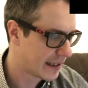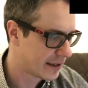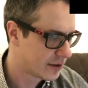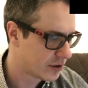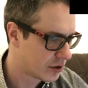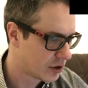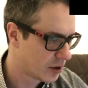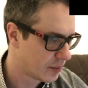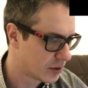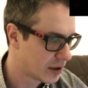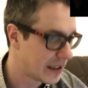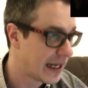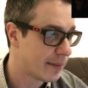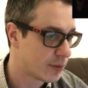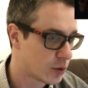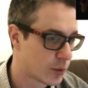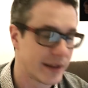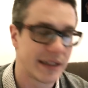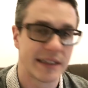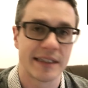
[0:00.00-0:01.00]
Let's just double check,
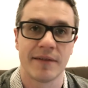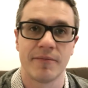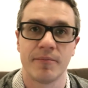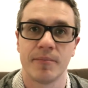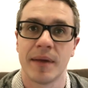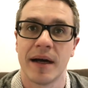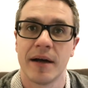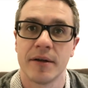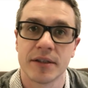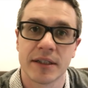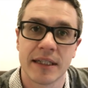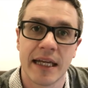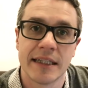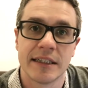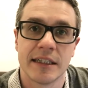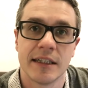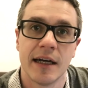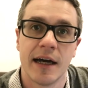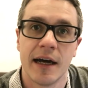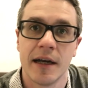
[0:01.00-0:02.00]
twenty-seven pounds
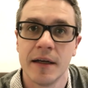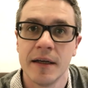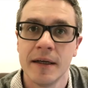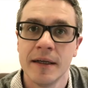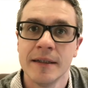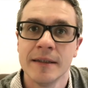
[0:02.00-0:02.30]
ninety-nine,